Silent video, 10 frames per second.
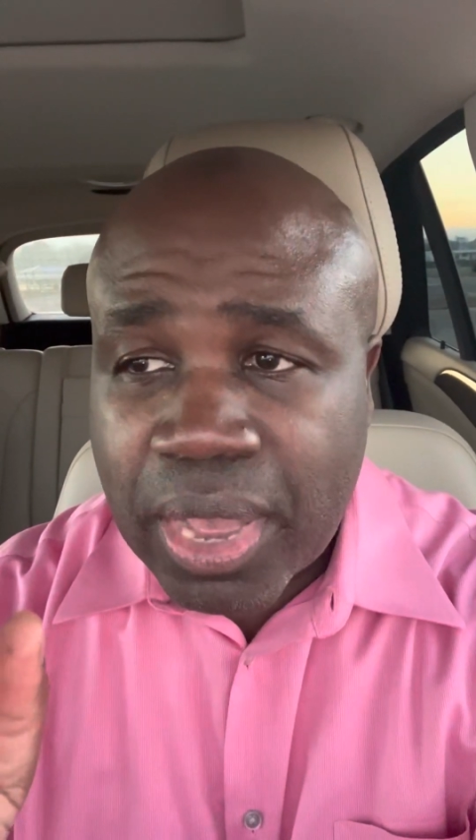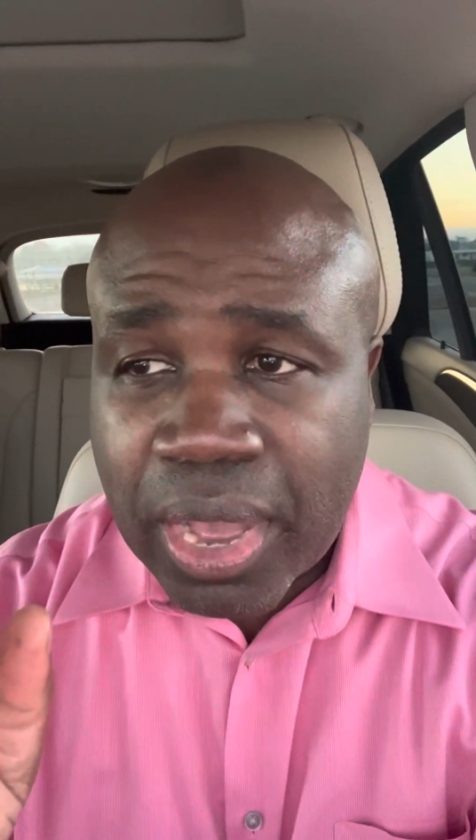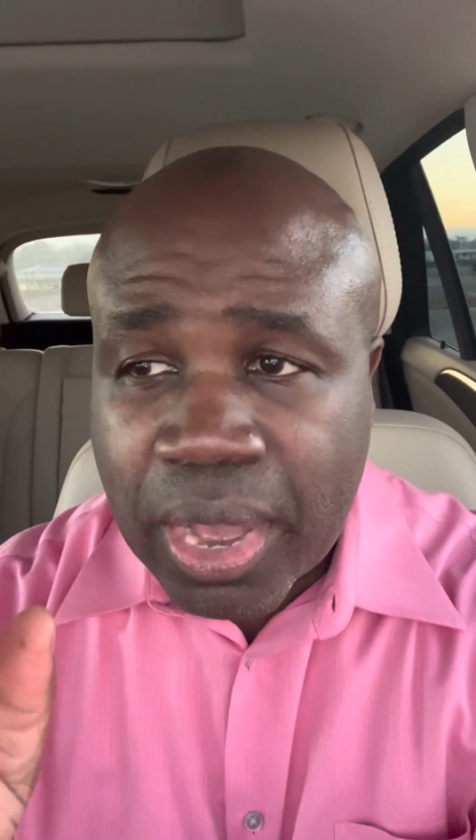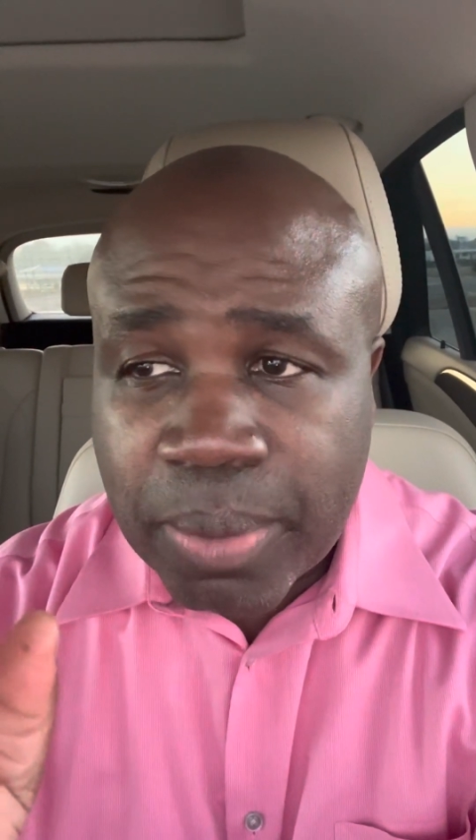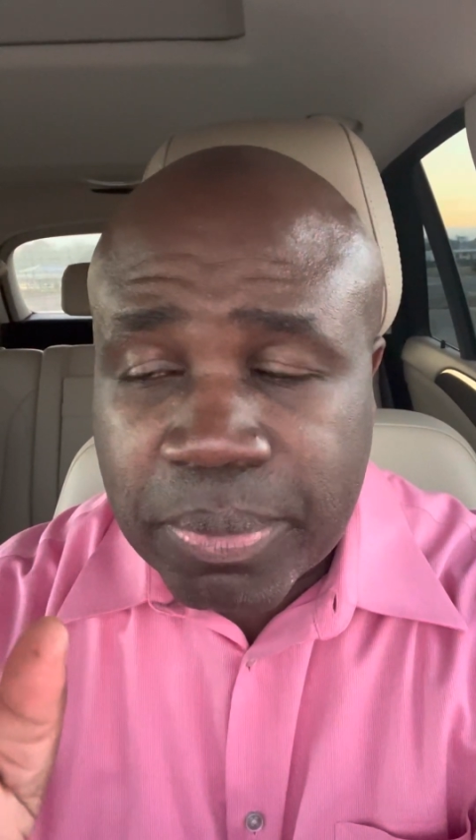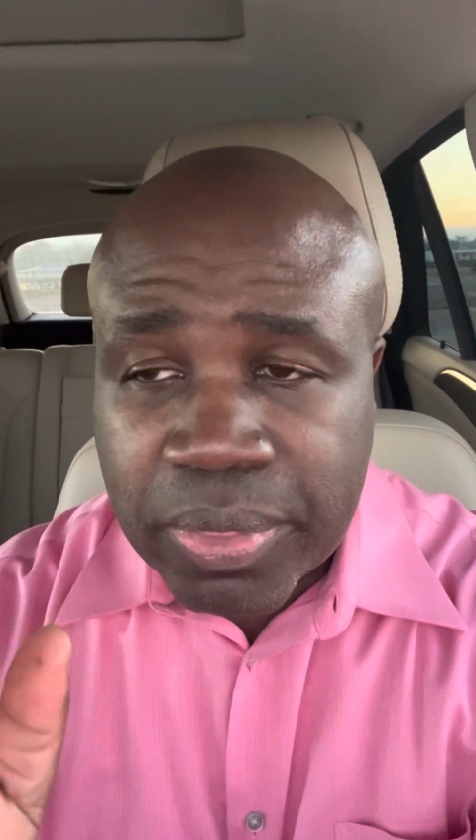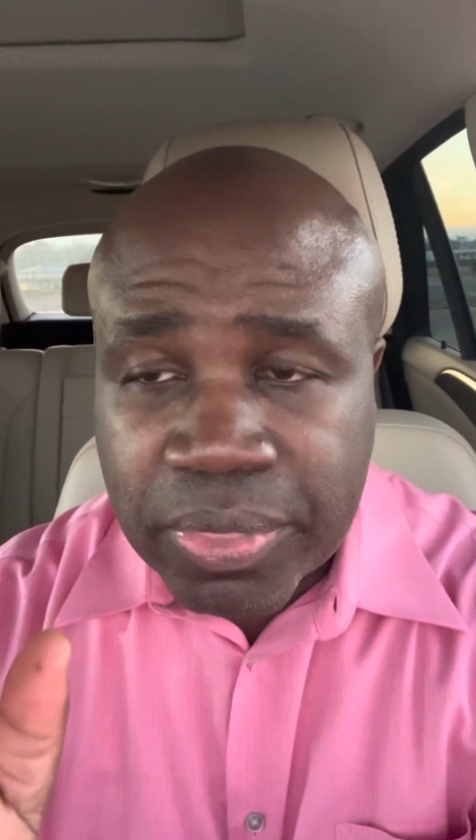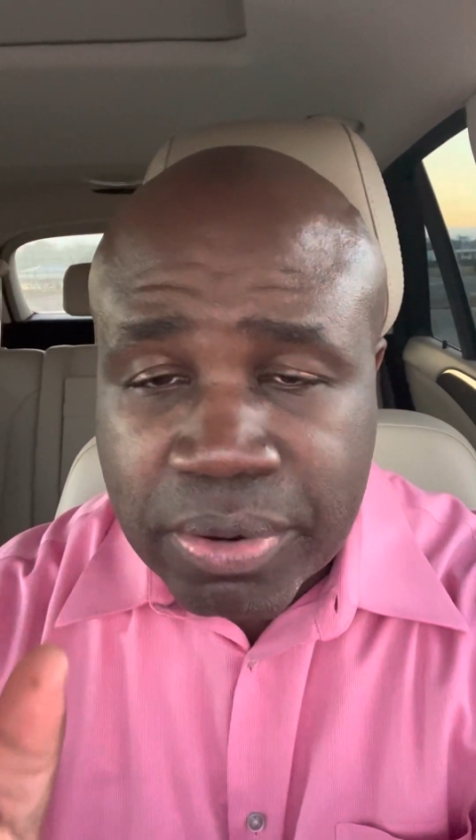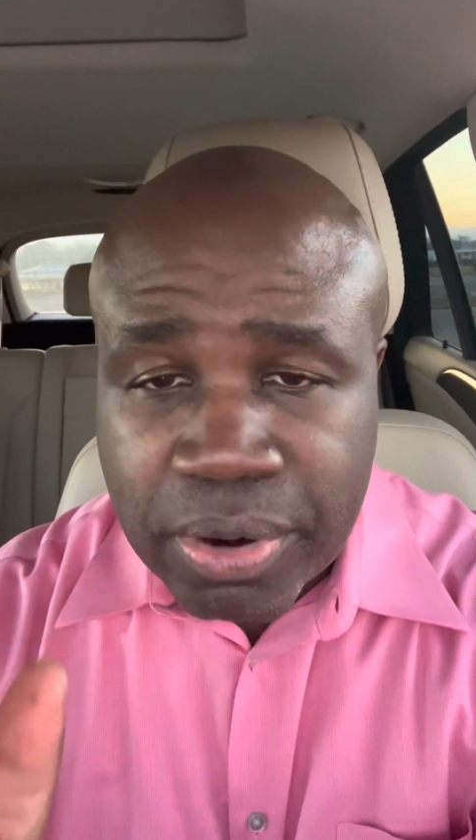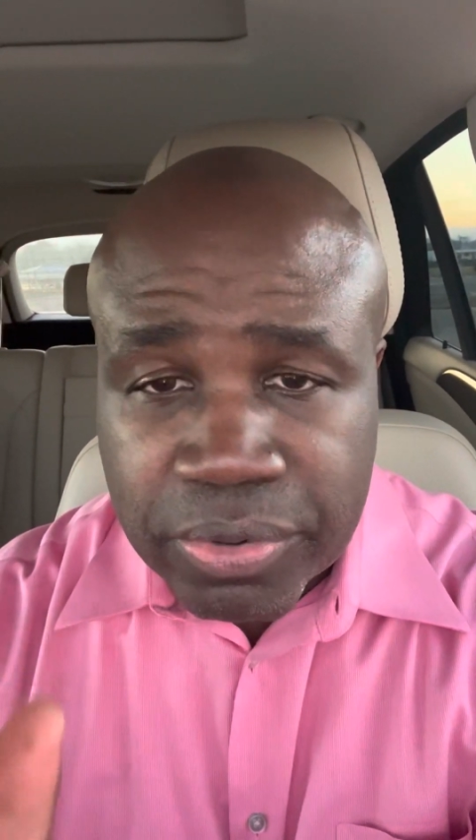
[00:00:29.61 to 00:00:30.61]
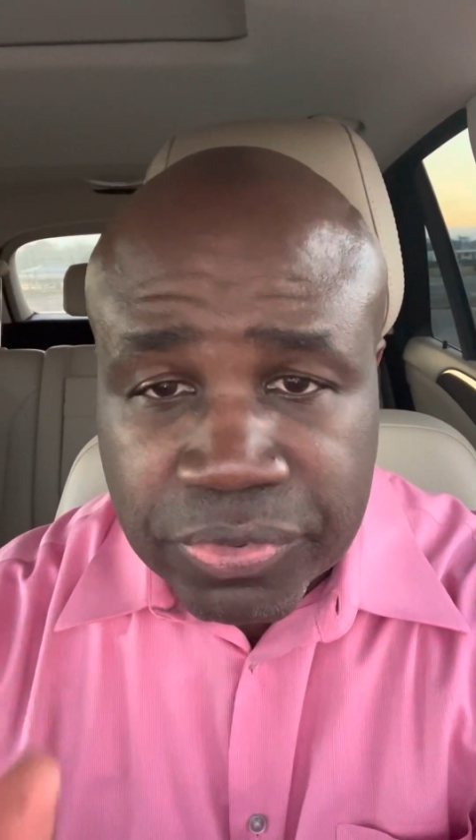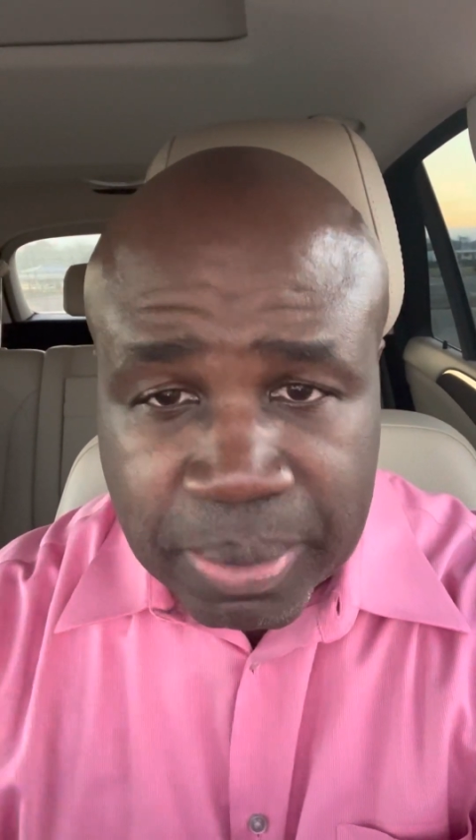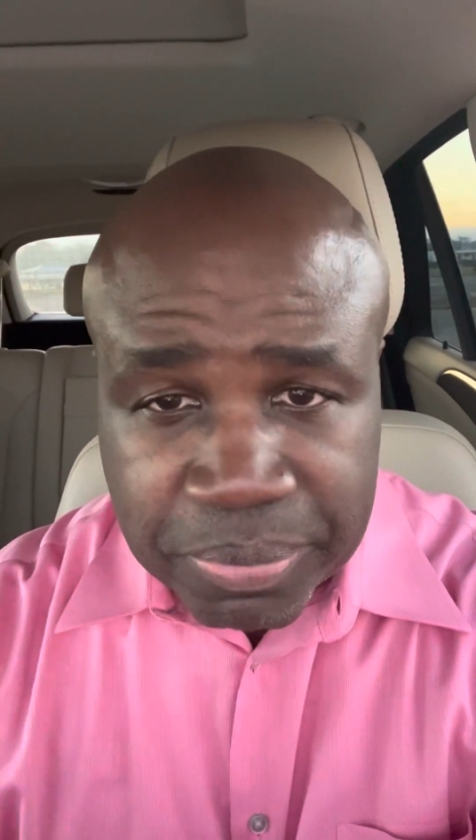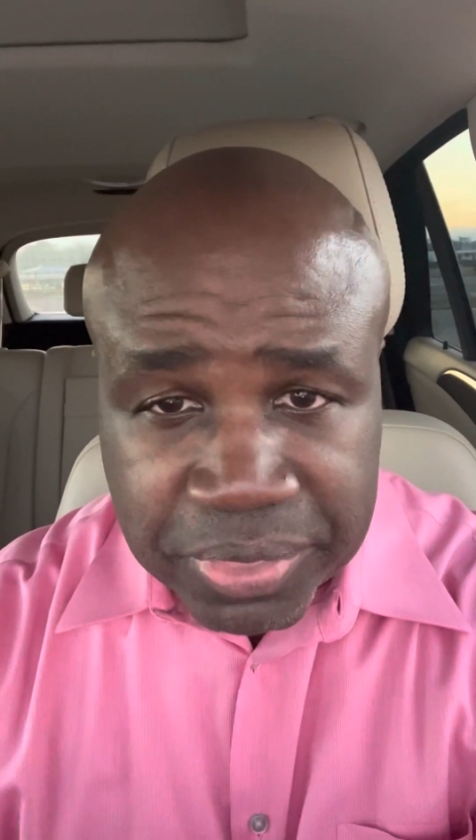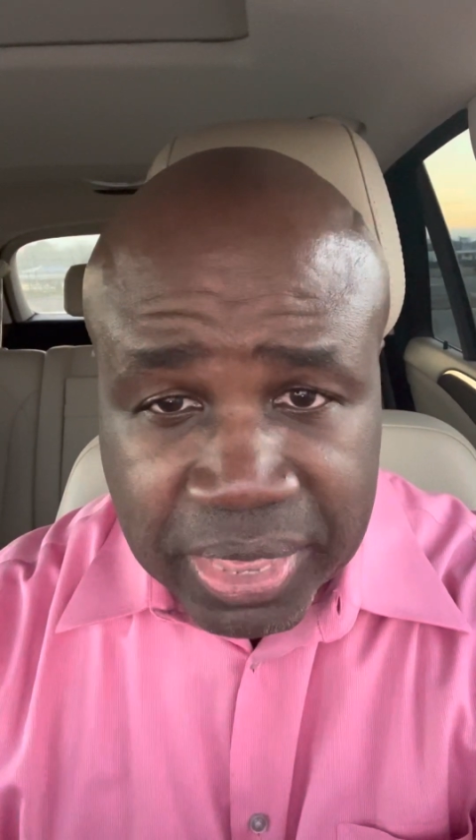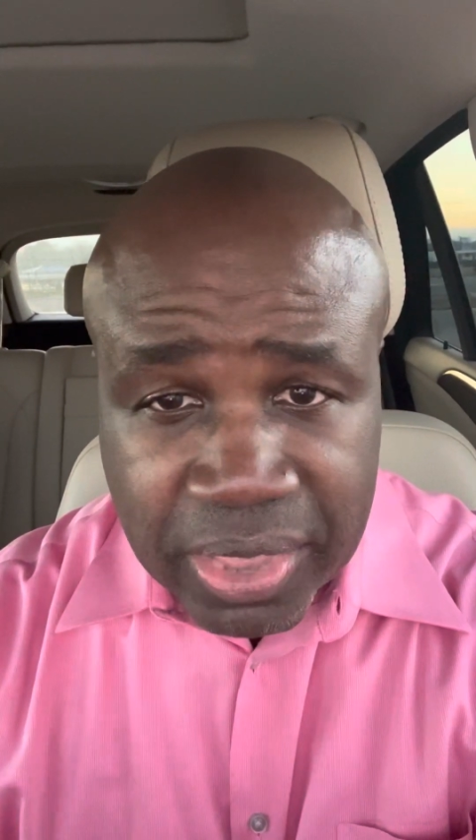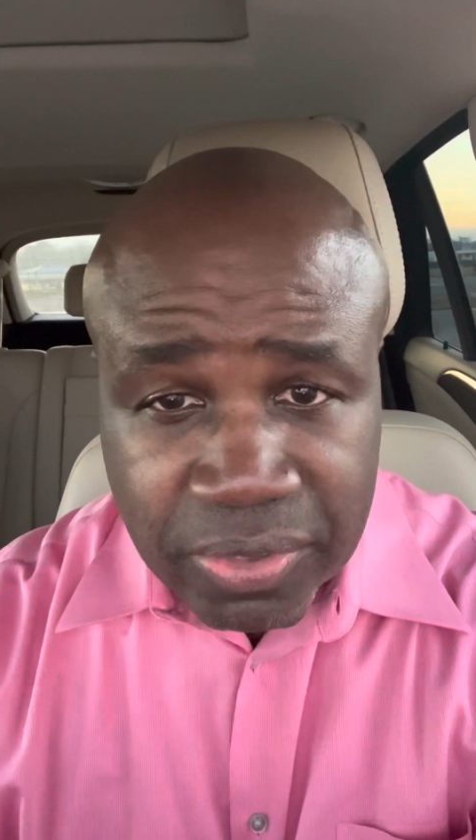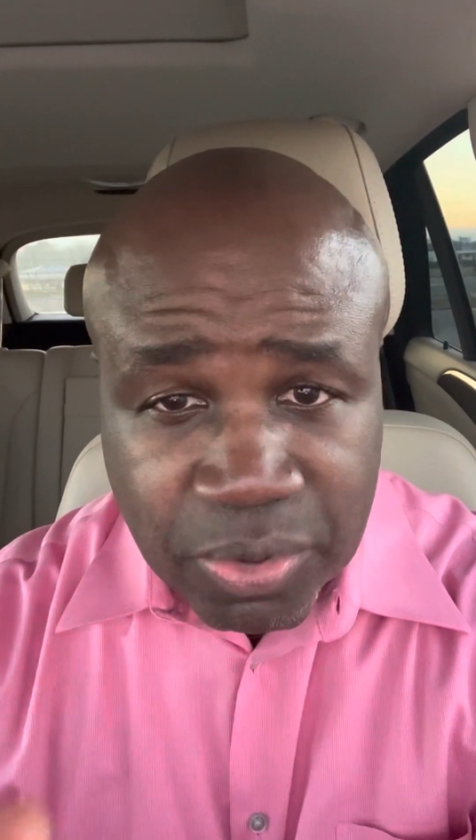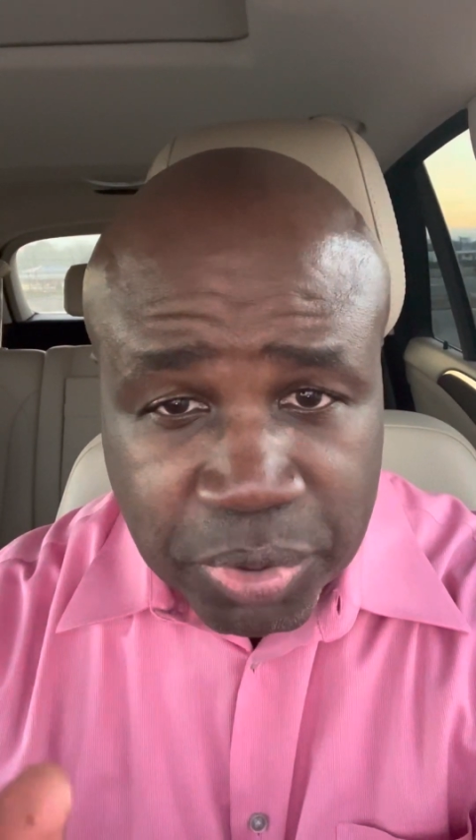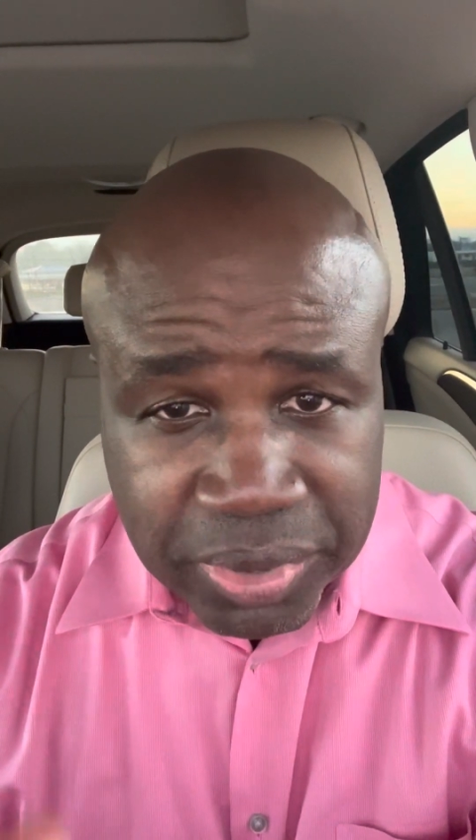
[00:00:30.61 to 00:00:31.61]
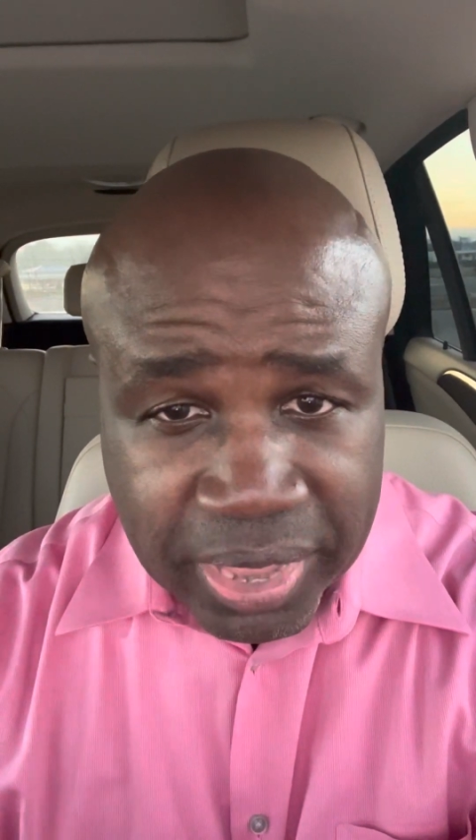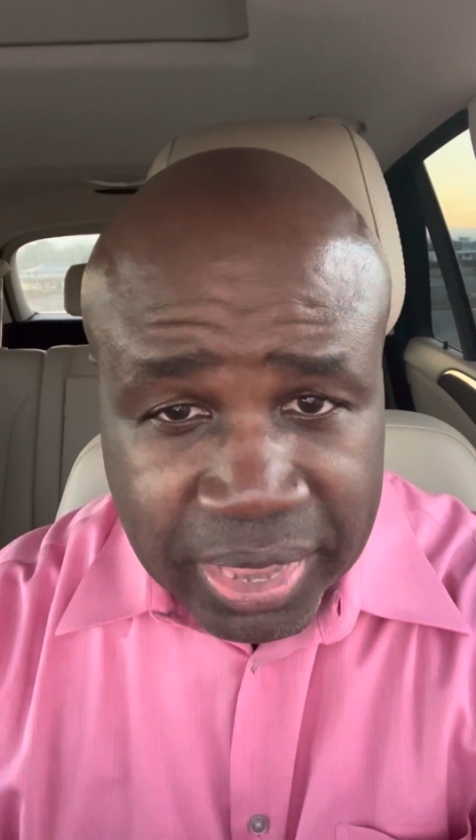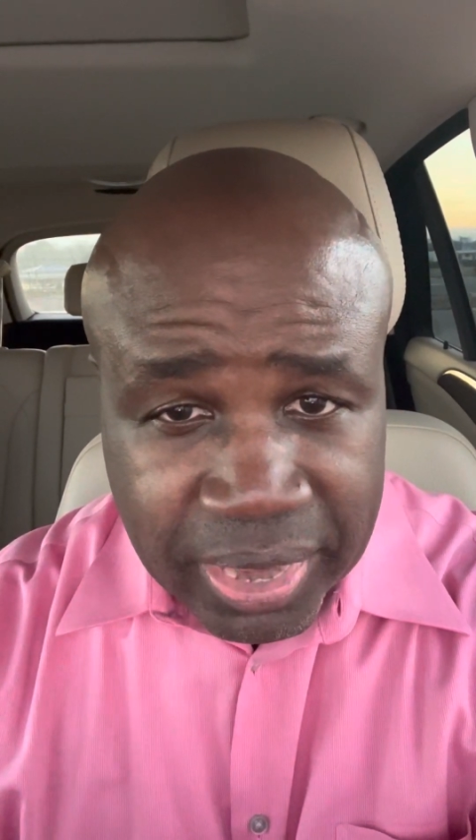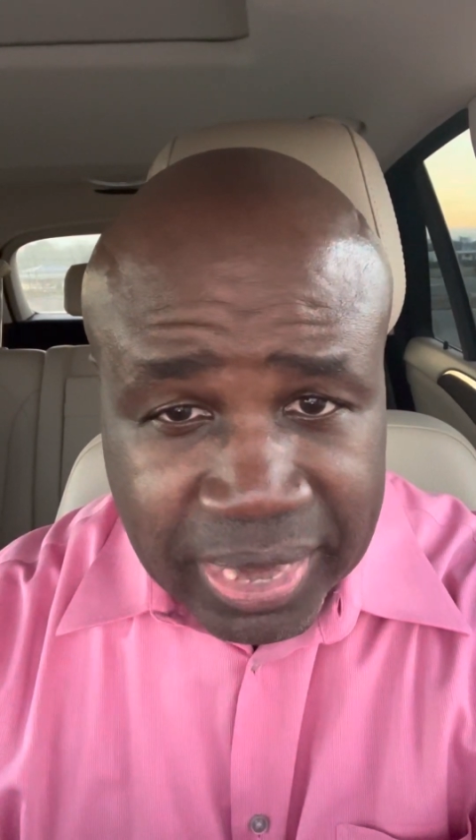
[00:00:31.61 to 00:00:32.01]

um, there are some things that we're taking